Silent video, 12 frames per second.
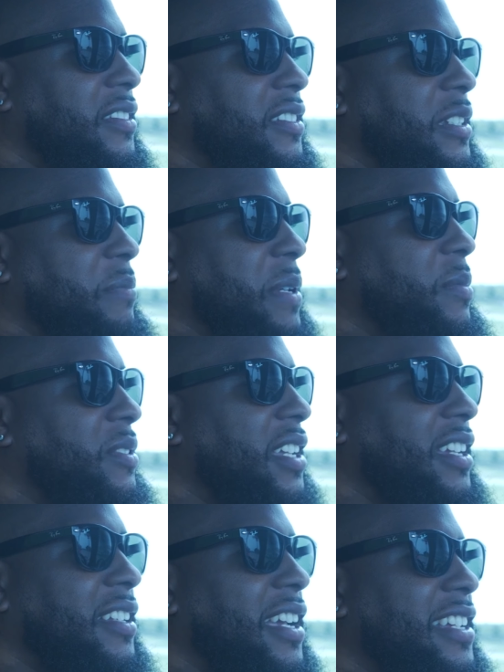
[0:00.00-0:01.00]
Some people
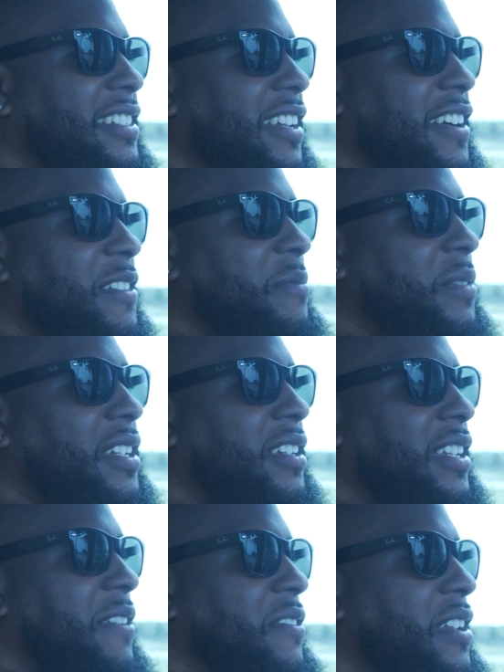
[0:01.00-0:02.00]
take days off,
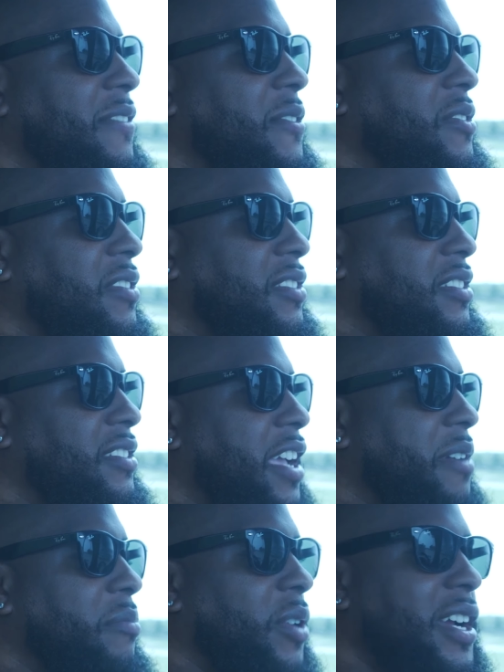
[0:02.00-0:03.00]
man. Even if you
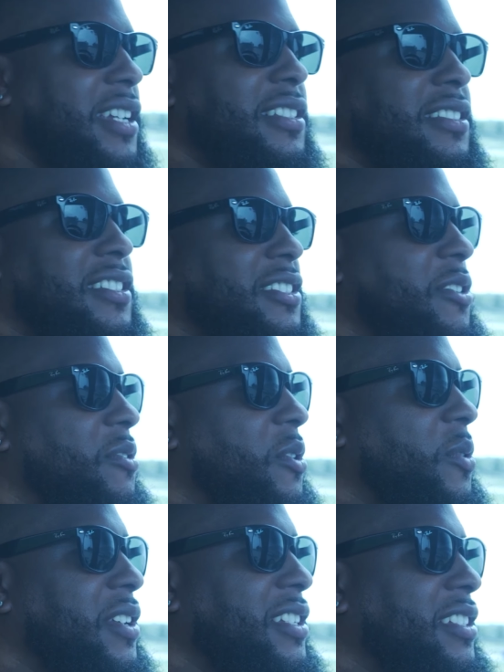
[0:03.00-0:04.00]
take breaks, just don't
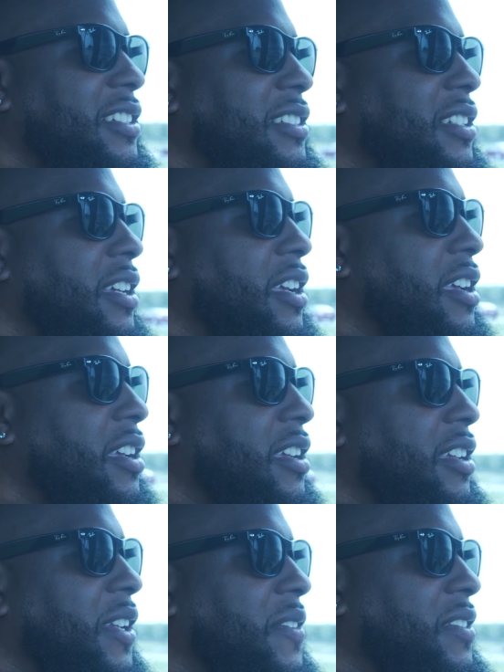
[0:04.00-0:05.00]
quit. Just you
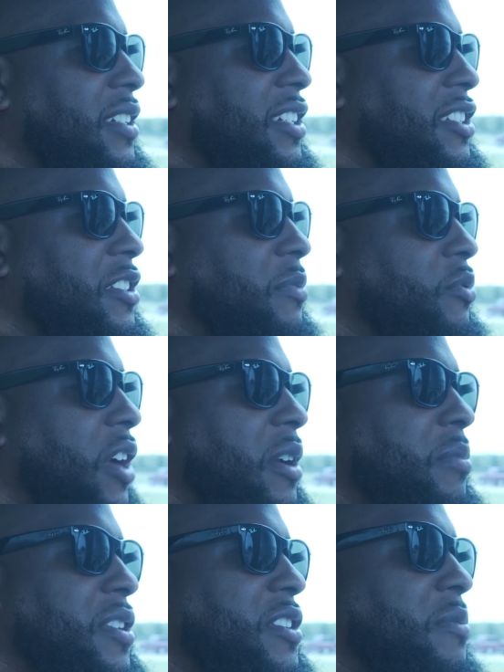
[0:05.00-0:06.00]
know what I'm saying. Just try
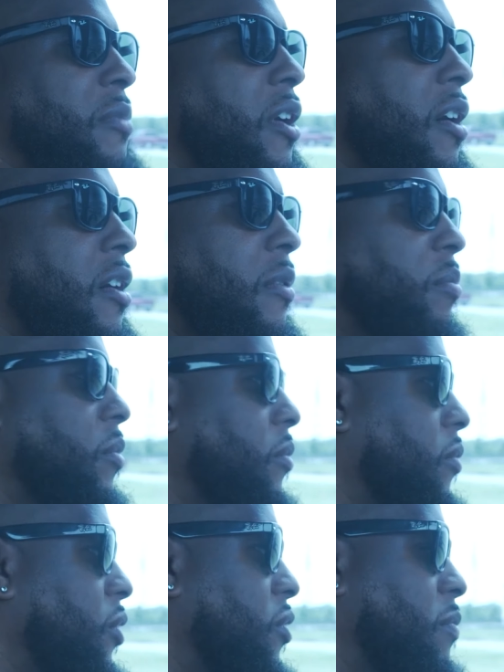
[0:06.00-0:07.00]
to be small,
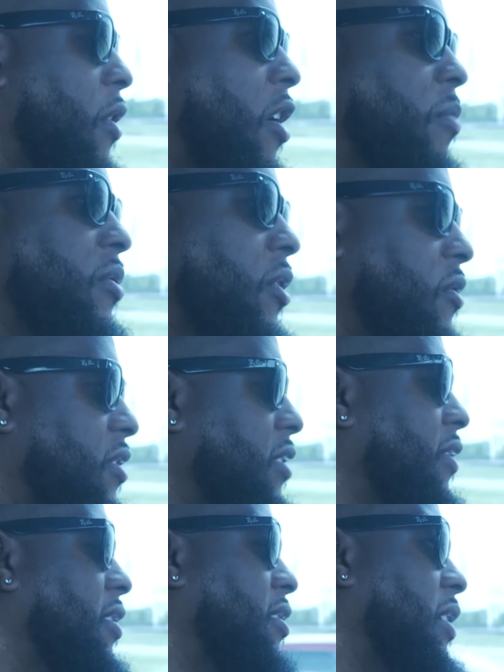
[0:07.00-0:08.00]
do small
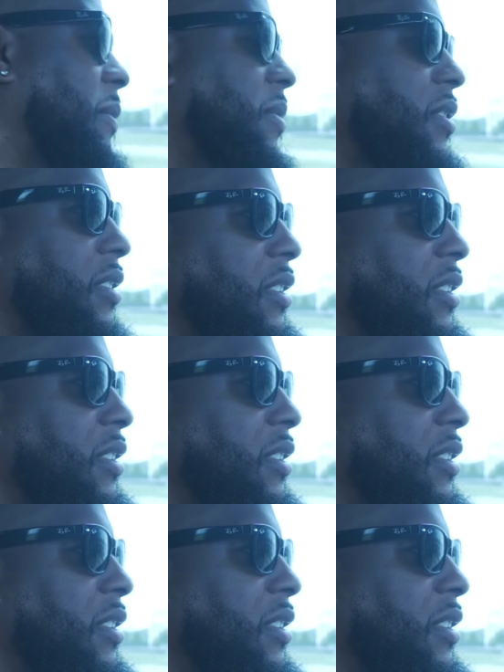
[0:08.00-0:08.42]
productivity tips.